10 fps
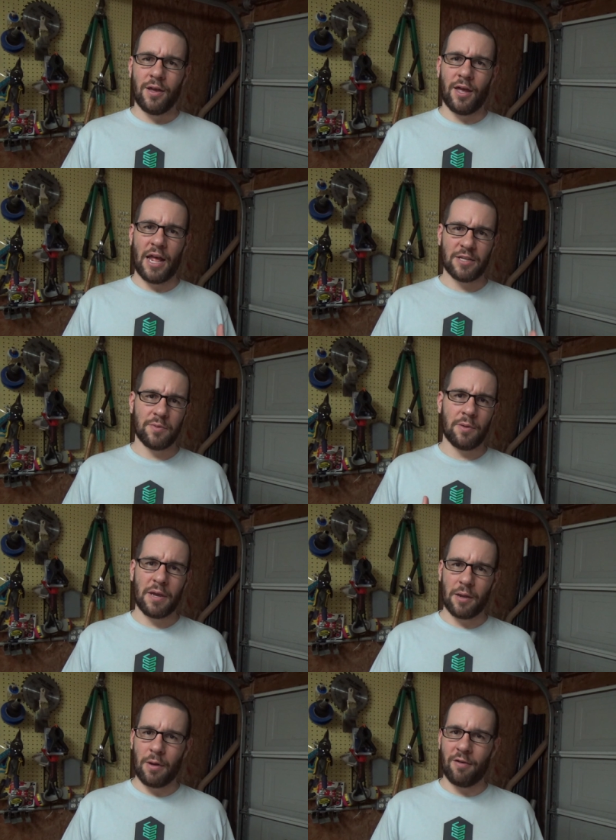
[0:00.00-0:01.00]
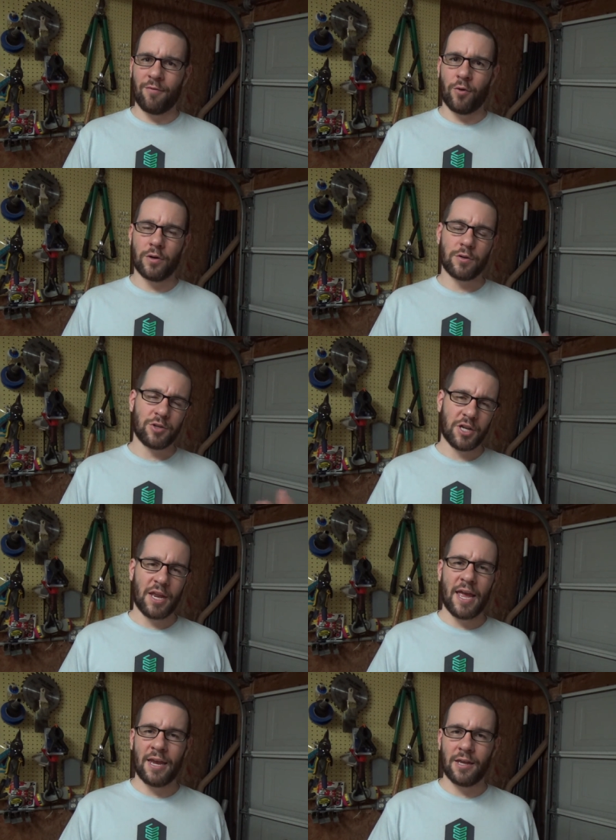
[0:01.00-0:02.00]
and asked me to make a mount for it so she
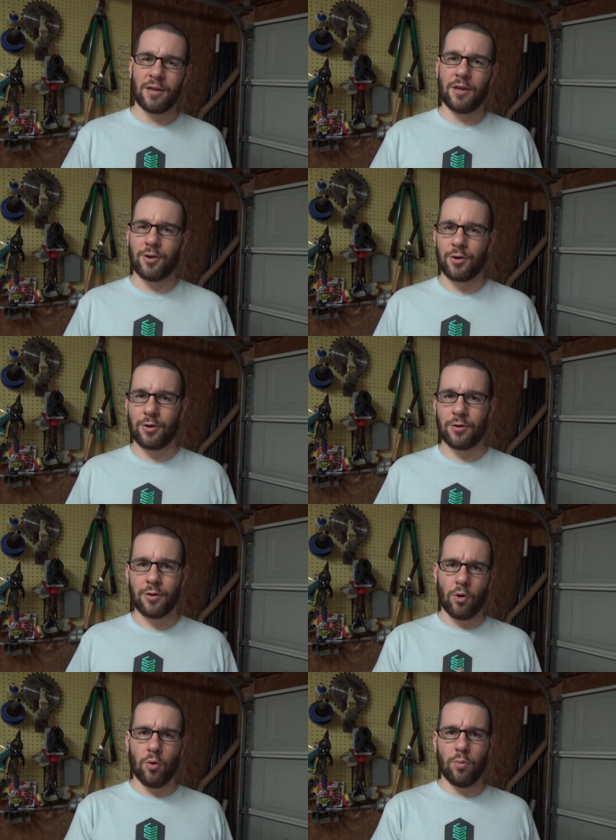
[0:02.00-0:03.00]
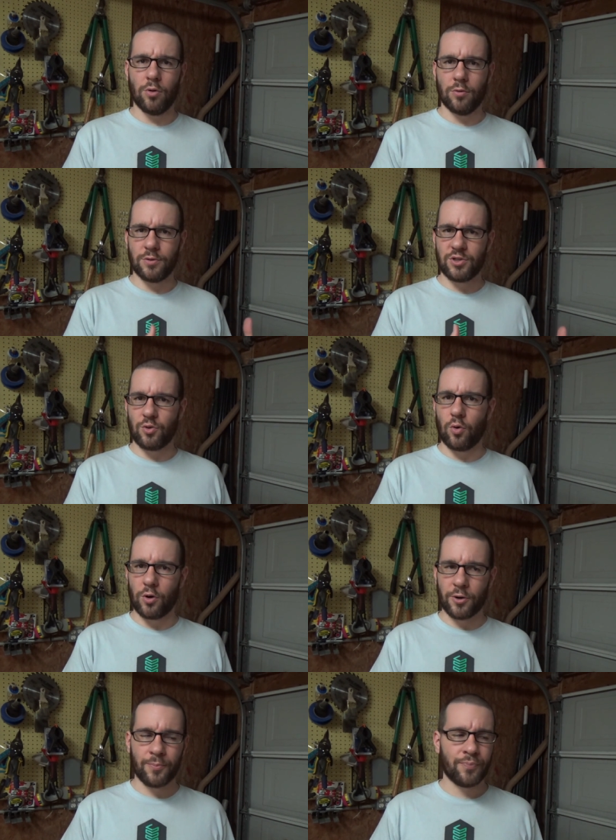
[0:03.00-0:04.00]
could hang it in her mobile
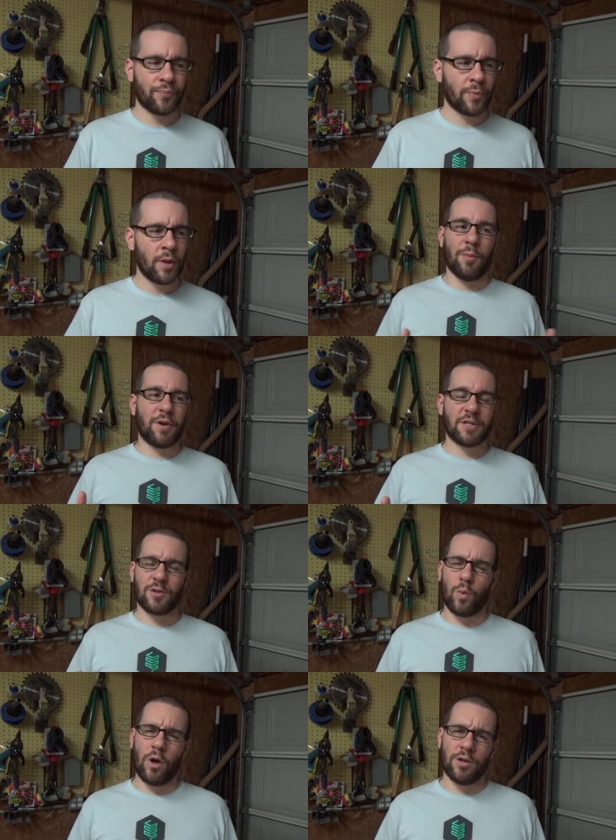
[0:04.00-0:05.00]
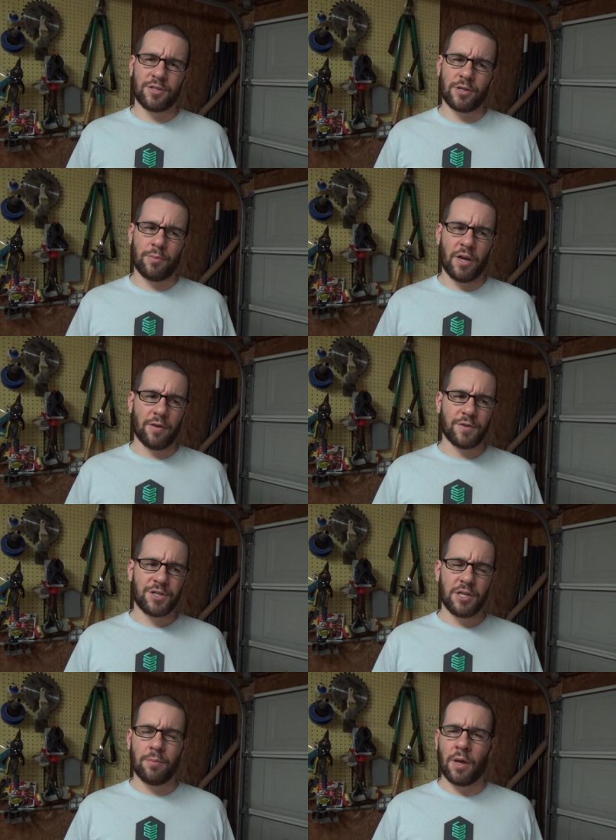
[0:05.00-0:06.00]
store. And because the walls are made of
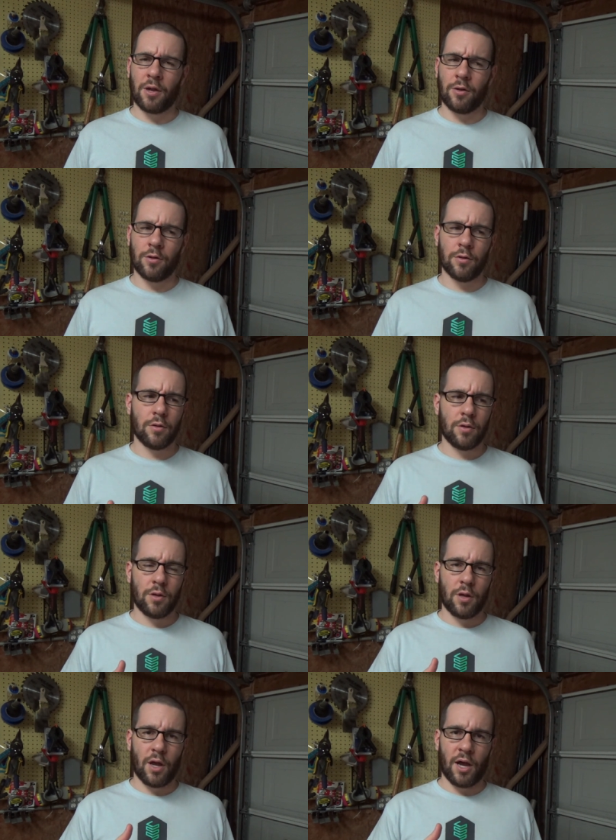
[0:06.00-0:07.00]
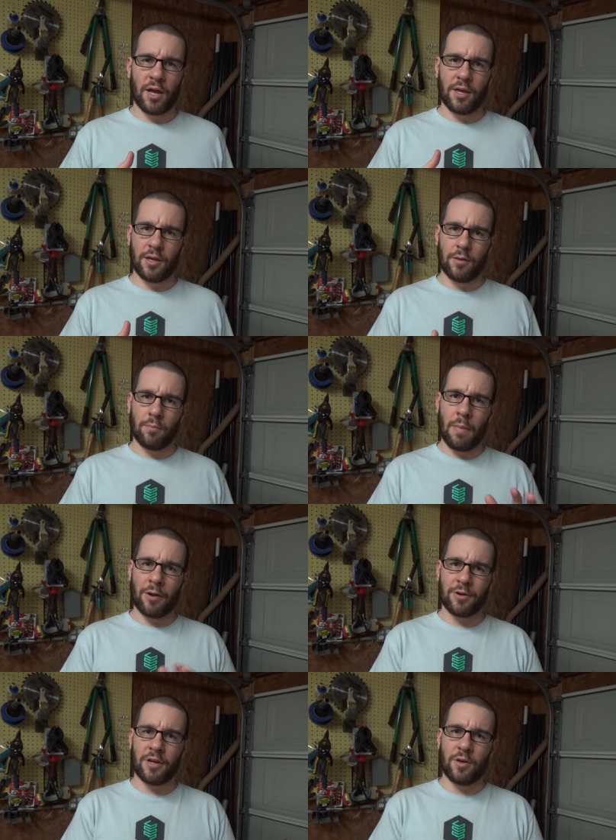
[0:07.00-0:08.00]
sheet metal, I
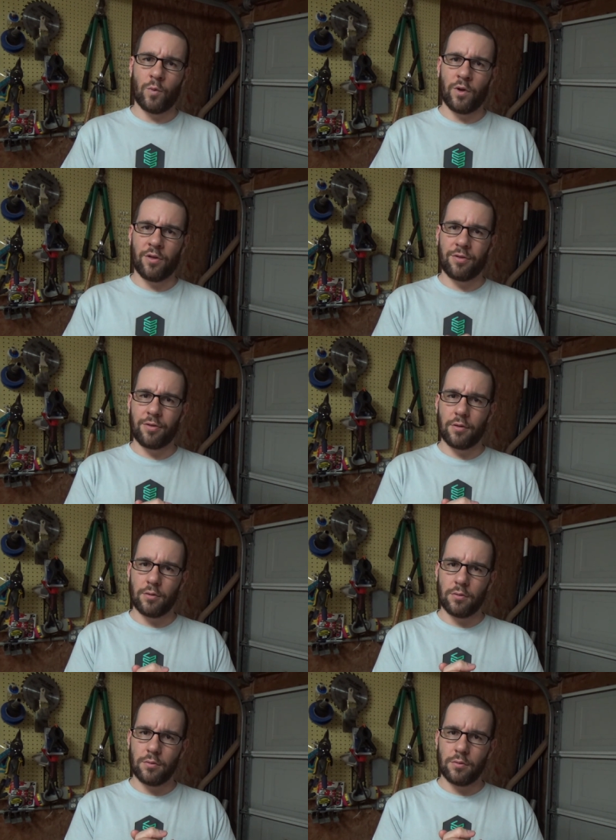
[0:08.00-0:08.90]
mounted it with